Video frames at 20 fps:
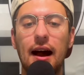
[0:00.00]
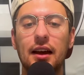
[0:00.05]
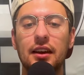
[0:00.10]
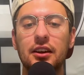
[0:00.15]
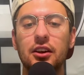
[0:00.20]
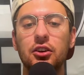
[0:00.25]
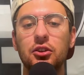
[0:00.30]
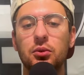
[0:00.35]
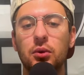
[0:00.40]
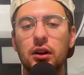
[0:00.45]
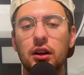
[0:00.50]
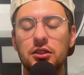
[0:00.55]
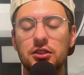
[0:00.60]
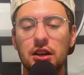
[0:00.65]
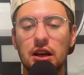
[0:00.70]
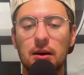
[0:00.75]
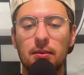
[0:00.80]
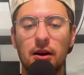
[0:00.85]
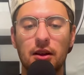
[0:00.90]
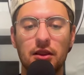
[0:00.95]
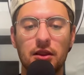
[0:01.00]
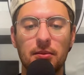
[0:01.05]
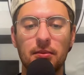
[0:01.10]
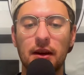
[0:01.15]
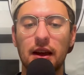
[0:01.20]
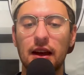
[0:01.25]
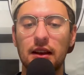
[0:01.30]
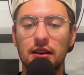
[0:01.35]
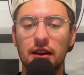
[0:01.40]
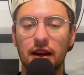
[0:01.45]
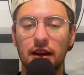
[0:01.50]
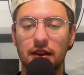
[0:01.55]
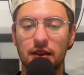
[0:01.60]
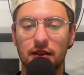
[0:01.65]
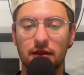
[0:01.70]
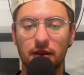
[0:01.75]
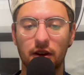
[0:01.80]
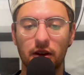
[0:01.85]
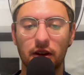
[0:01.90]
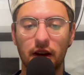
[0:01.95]
Here's what I'll say about the mandate,
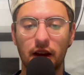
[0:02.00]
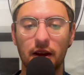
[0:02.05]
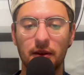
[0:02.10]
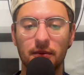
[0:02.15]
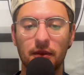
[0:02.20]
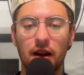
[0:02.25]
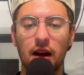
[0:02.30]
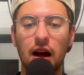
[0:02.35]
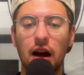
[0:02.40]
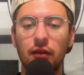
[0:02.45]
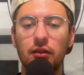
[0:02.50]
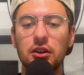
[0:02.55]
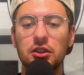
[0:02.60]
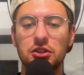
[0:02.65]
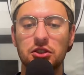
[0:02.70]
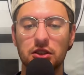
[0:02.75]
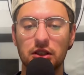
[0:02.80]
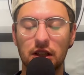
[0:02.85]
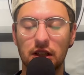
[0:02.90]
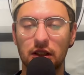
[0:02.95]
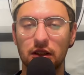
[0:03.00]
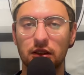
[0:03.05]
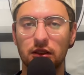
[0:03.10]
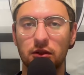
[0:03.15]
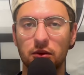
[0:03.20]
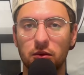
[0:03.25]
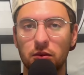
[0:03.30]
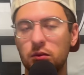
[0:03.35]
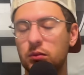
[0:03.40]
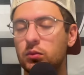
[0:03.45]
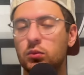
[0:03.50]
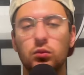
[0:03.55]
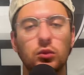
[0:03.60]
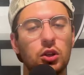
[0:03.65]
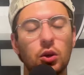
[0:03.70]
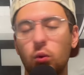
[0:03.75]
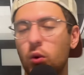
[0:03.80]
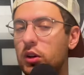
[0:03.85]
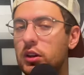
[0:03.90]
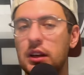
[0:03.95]
okay? Obviously,
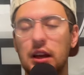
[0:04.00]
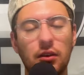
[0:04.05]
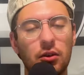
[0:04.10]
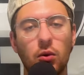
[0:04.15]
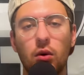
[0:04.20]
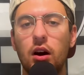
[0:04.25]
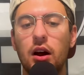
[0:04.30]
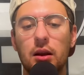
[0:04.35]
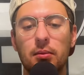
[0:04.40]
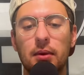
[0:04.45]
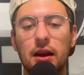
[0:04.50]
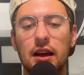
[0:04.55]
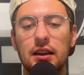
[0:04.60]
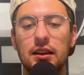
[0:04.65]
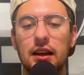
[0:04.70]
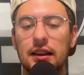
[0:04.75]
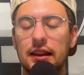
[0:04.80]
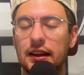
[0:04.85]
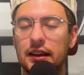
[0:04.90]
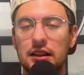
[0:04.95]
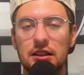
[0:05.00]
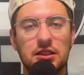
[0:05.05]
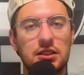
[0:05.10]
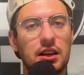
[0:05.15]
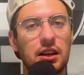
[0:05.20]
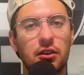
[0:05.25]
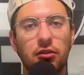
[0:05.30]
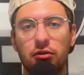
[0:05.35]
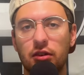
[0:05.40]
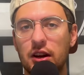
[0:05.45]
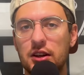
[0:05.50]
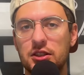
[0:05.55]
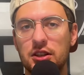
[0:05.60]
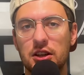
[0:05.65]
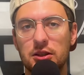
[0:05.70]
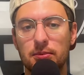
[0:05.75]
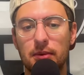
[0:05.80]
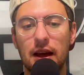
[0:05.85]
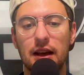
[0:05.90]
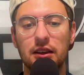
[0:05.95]
you would never want a mandate that can set a
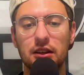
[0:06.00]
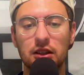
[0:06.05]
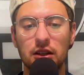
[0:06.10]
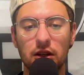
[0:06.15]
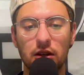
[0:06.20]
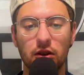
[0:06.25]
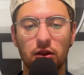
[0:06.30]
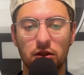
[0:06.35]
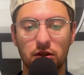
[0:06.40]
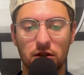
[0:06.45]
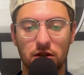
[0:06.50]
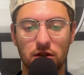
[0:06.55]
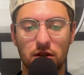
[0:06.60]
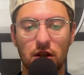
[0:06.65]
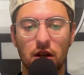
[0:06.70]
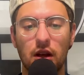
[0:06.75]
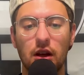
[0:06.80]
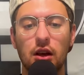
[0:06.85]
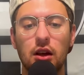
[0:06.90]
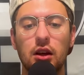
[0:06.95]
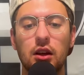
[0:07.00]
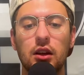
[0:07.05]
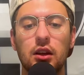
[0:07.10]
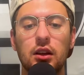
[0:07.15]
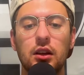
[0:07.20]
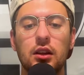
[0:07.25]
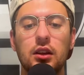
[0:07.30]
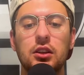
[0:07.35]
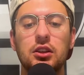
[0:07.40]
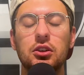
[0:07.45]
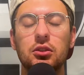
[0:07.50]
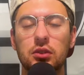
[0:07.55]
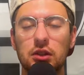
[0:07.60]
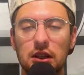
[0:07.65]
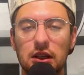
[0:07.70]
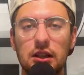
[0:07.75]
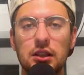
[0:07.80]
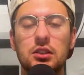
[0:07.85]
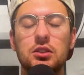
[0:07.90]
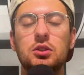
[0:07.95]
franchise back years. You
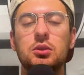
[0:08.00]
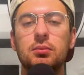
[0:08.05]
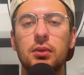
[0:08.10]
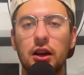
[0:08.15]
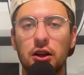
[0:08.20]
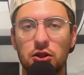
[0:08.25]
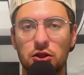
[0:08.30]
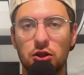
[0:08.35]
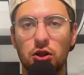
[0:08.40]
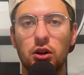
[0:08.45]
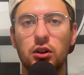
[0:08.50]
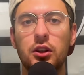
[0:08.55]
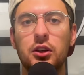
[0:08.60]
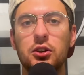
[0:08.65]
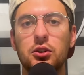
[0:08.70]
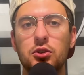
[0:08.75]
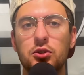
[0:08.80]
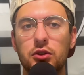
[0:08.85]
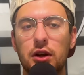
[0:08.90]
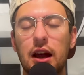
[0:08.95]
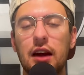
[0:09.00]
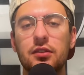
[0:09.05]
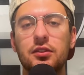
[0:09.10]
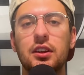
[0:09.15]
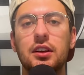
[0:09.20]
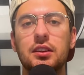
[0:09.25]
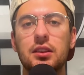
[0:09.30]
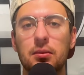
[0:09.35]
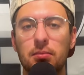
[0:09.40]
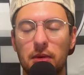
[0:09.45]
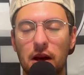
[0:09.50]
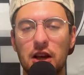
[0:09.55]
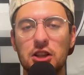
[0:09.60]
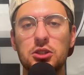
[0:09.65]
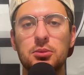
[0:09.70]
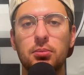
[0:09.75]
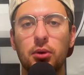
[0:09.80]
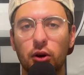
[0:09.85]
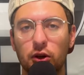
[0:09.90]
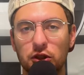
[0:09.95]
need to make sure that you're drafting the
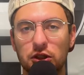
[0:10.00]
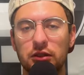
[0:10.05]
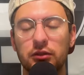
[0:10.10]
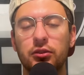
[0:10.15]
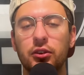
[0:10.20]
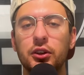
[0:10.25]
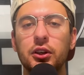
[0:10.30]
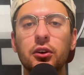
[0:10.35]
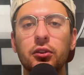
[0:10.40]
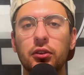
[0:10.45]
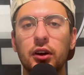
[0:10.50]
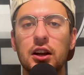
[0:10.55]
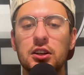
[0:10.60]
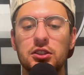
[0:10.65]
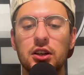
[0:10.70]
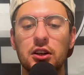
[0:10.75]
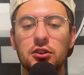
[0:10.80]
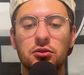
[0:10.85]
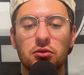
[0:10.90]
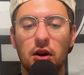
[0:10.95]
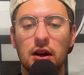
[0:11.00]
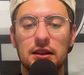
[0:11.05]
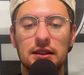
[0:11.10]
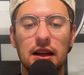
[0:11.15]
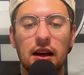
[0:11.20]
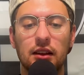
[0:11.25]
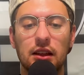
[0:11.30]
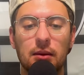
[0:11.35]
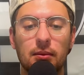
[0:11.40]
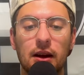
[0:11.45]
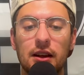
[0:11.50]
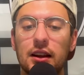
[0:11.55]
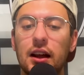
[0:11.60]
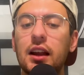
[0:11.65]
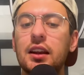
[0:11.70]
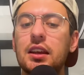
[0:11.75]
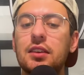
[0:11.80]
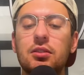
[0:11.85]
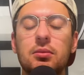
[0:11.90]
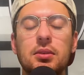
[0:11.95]
best person for your franchise right now. That might
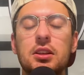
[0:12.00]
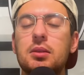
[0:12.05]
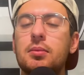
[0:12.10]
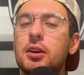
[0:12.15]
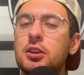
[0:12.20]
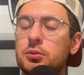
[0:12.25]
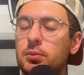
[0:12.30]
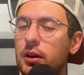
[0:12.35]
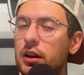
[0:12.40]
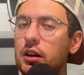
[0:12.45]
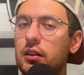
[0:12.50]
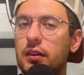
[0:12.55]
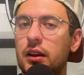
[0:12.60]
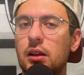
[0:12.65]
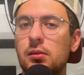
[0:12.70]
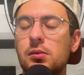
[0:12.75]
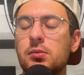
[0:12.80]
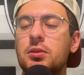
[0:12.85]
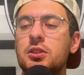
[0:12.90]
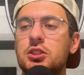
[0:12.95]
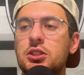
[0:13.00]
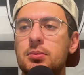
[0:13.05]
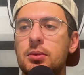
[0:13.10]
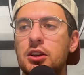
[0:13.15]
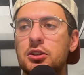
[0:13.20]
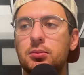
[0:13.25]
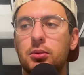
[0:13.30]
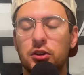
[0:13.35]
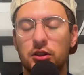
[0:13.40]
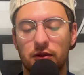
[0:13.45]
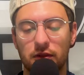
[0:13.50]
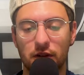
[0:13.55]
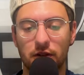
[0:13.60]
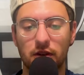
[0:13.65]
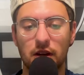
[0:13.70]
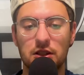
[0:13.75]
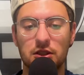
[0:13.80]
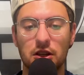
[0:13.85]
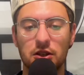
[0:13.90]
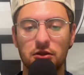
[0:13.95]
not even be the best player available, but it's the best person for your
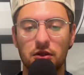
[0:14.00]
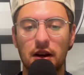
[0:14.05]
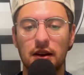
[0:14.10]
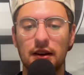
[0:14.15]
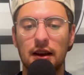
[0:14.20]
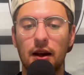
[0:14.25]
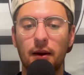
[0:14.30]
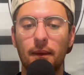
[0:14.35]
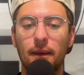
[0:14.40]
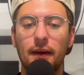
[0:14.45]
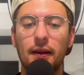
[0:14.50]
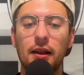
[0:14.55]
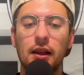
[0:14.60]
franchise right now.